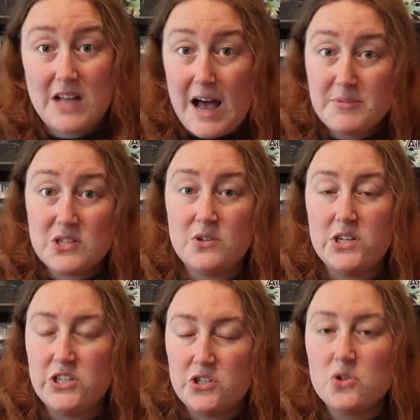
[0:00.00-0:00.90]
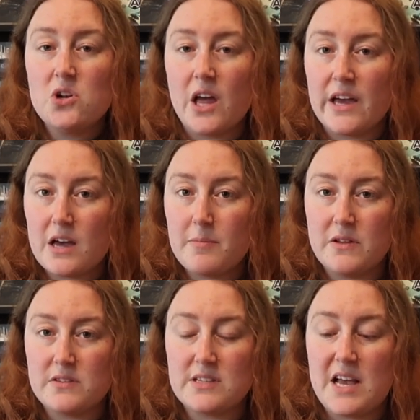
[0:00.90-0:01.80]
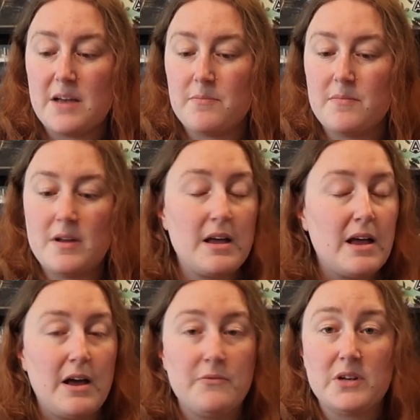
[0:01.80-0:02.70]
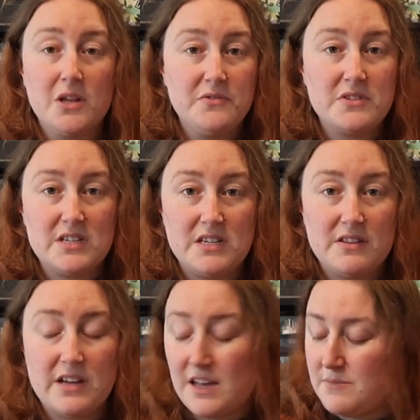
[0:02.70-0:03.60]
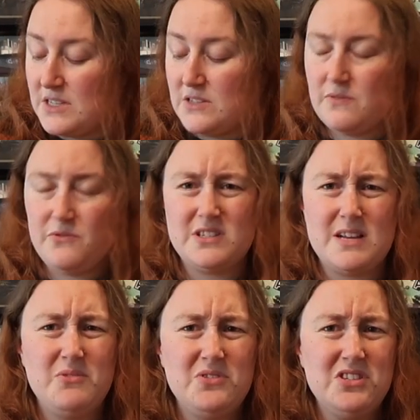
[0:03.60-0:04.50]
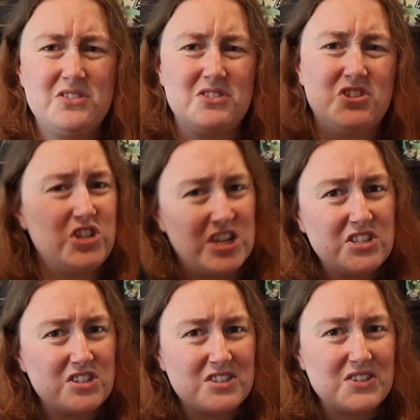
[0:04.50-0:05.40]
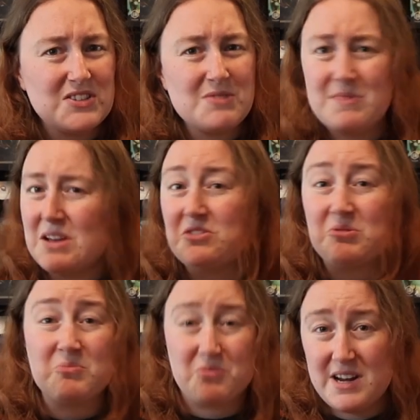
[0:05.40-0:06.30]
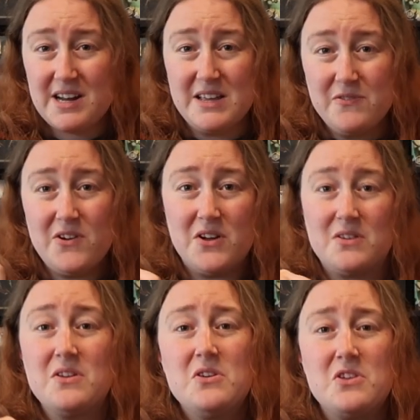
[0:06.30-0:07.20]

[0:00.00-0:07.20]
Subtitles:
absolutely do like about this game and would love to see in other games is, for example, this chit system is really fun.